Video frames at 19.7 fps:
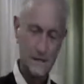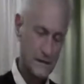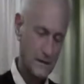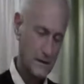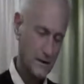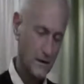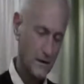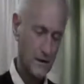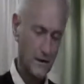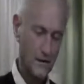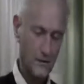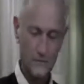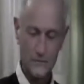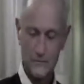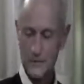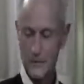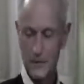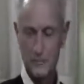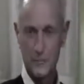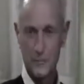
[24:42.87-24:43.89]
Oh,
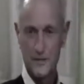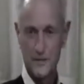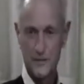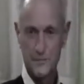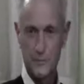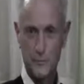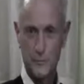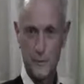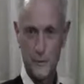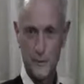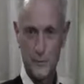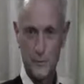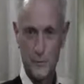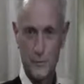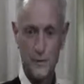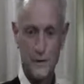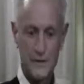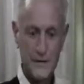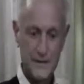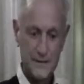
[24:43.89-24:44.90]
unbelievable people.
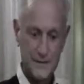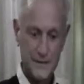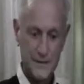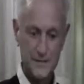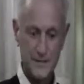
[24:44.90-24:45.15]
And then